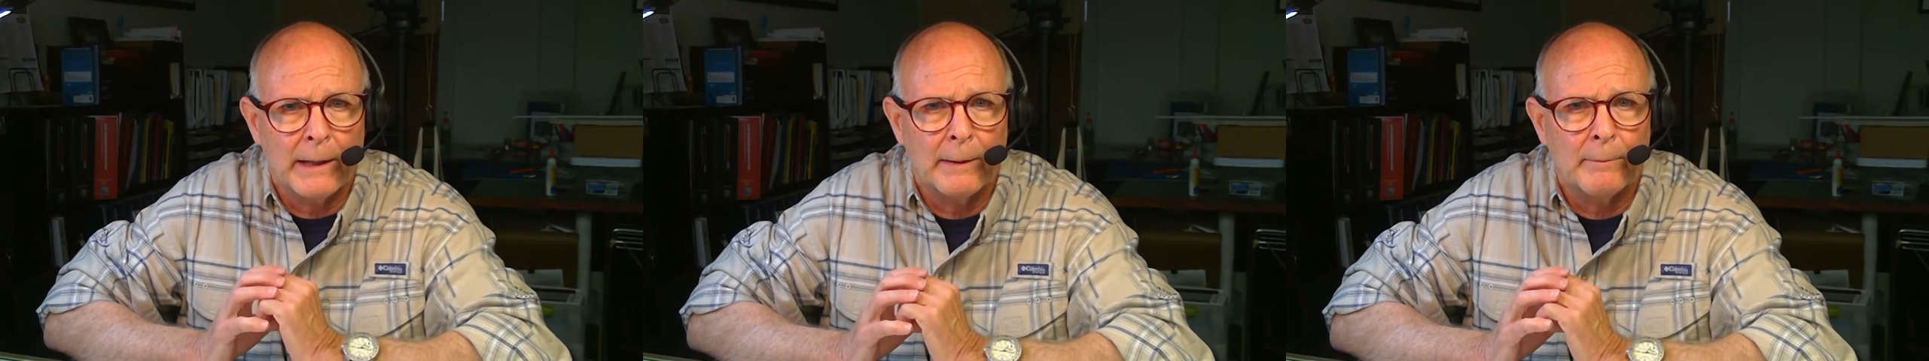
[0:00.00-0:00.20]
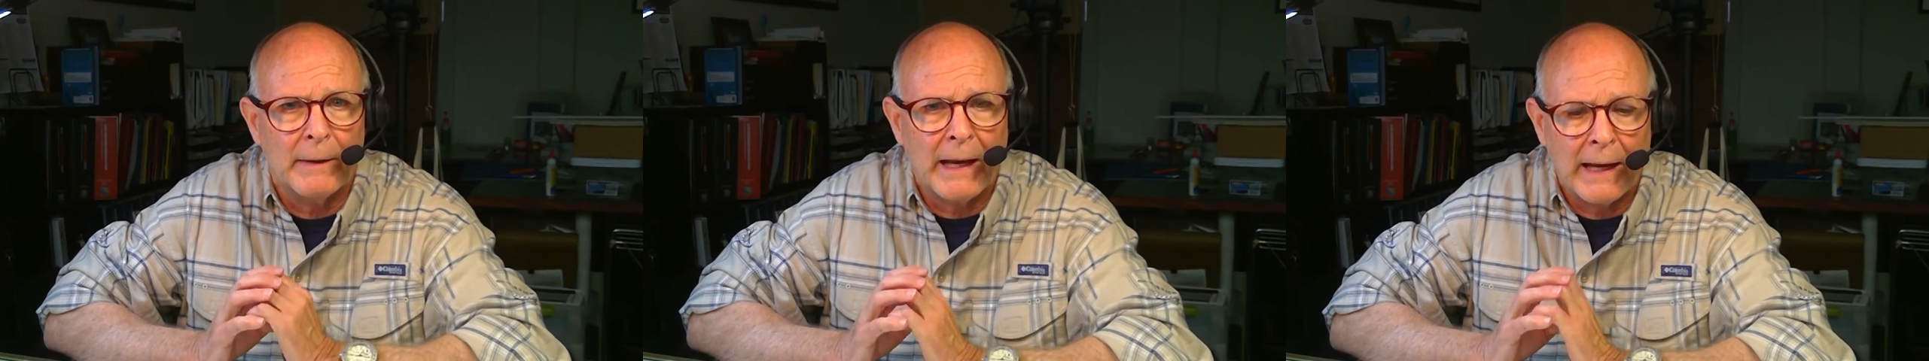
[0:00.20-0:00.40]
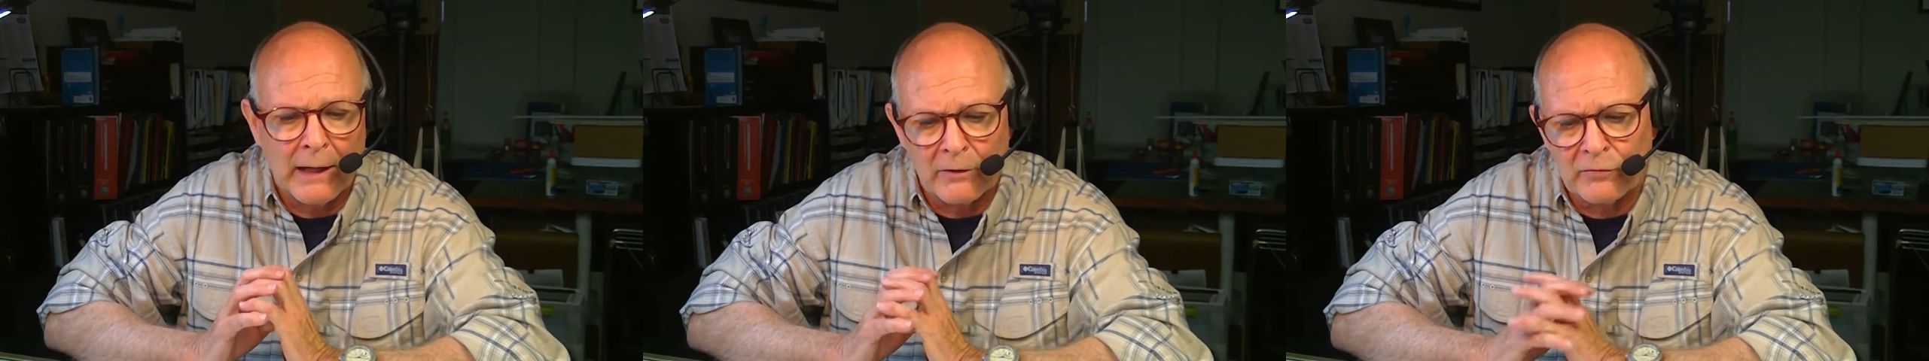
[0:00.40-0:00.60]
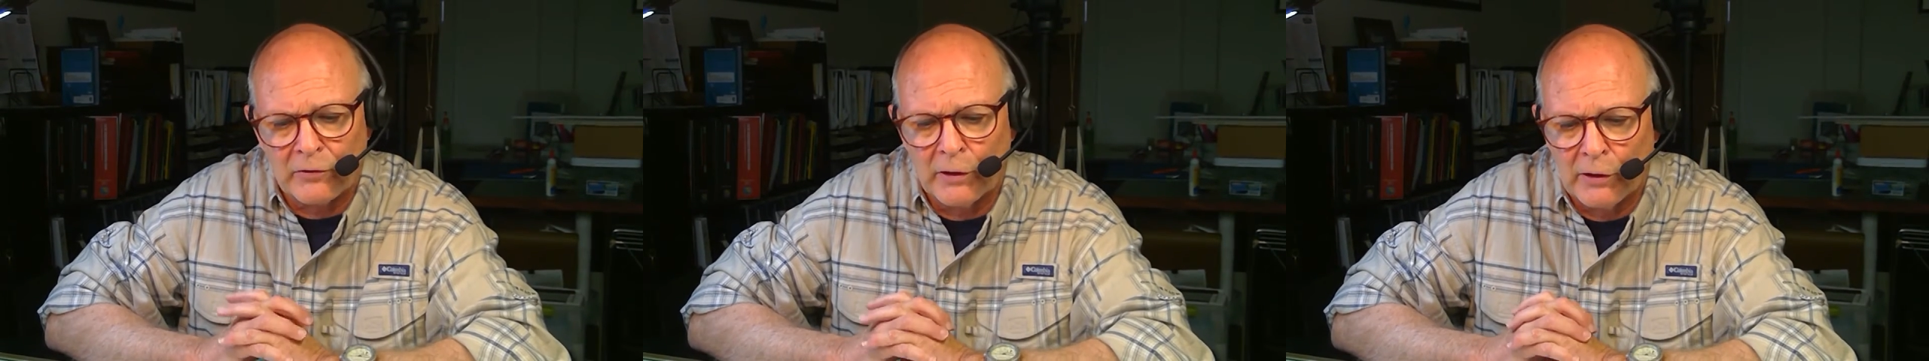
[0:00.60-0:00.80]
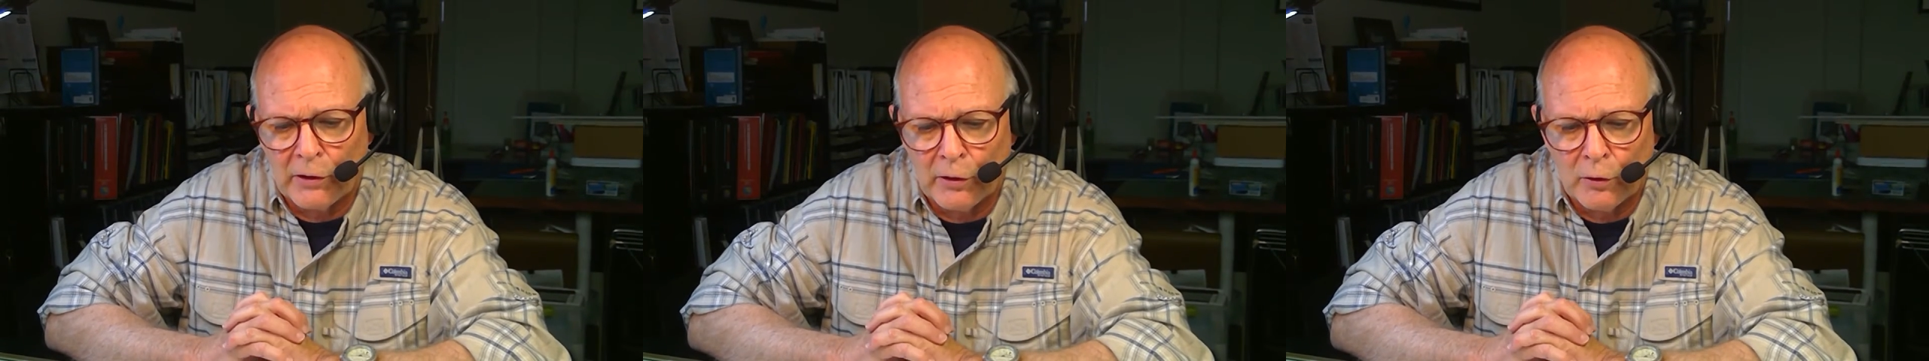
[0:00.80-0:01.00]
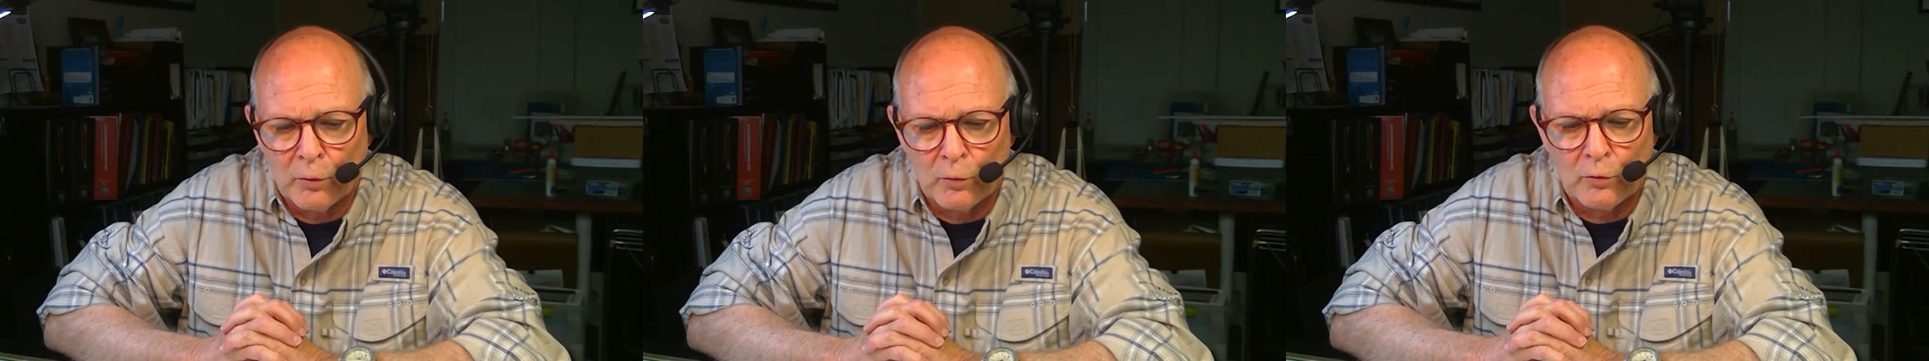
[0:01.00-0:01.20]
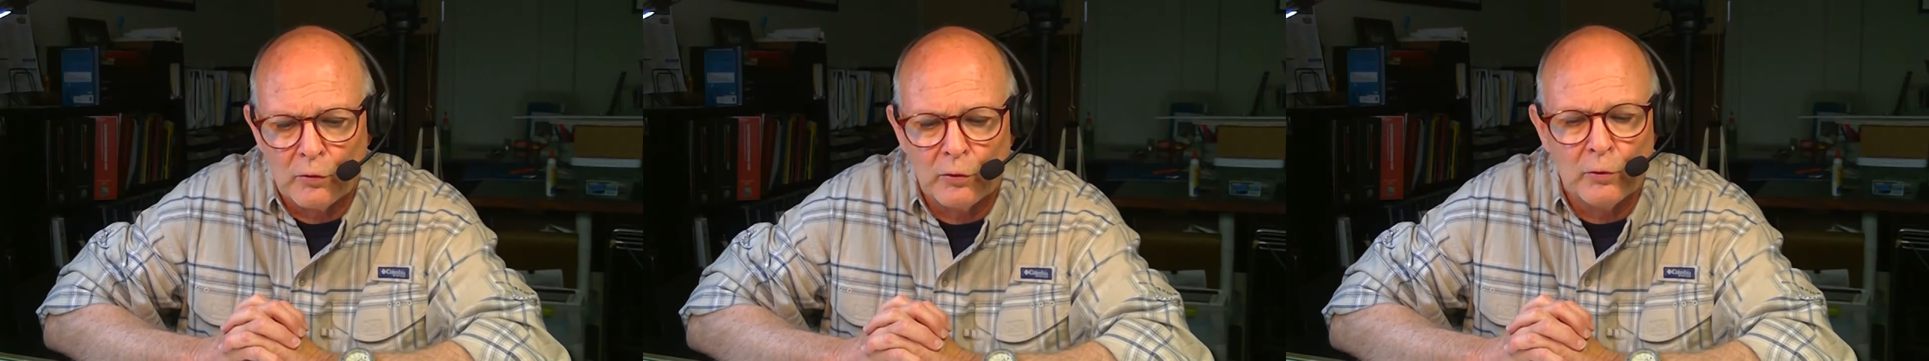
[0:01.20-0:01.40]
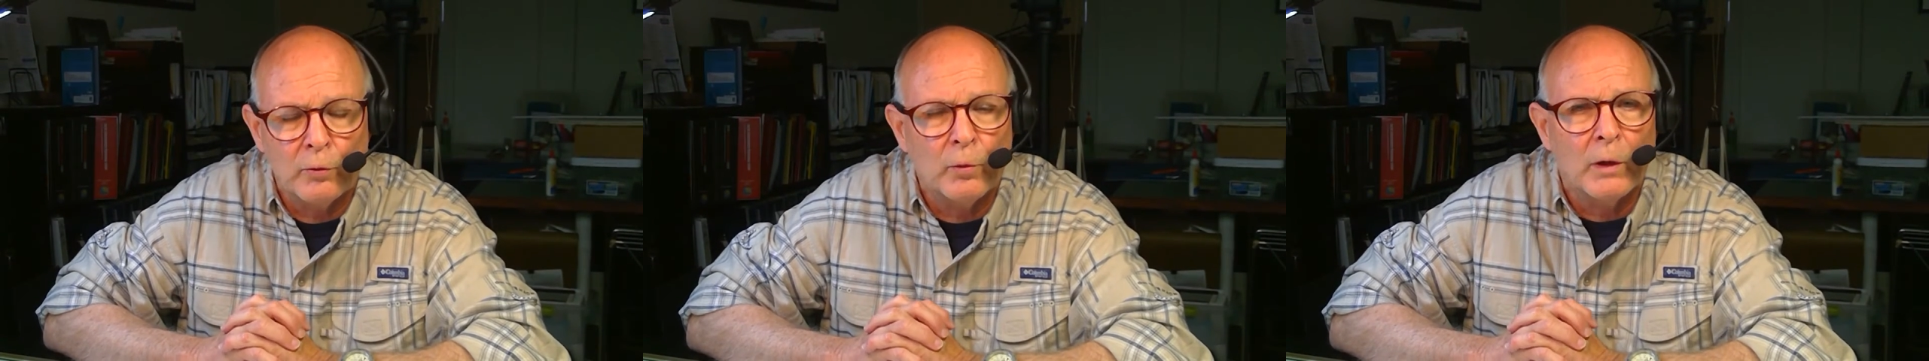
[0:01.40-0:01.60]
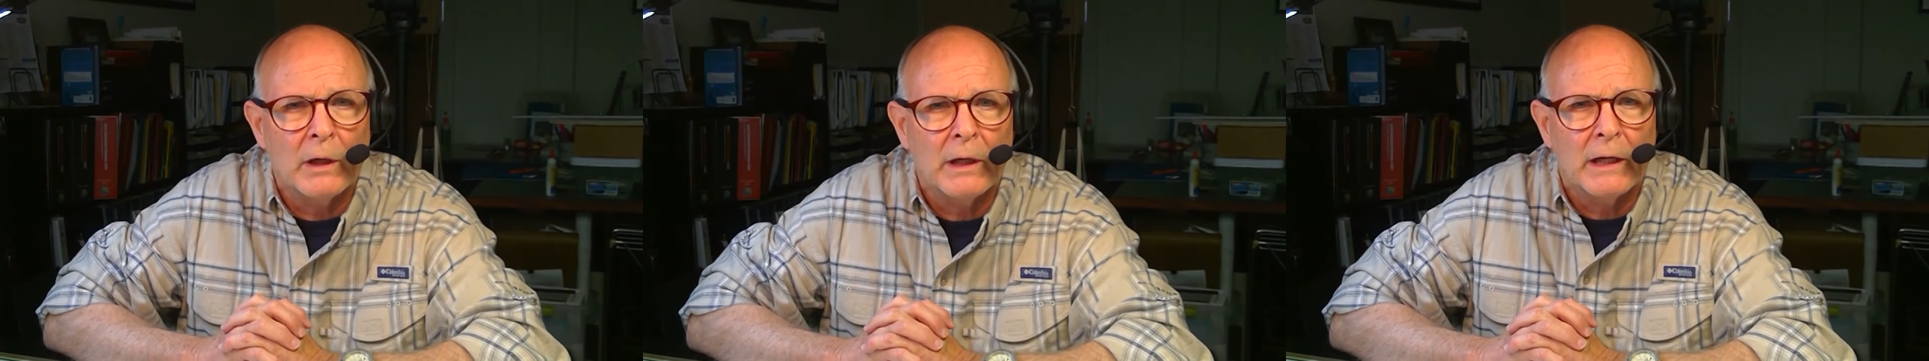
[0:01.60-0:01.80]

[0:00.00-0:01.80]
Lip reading: am asking you to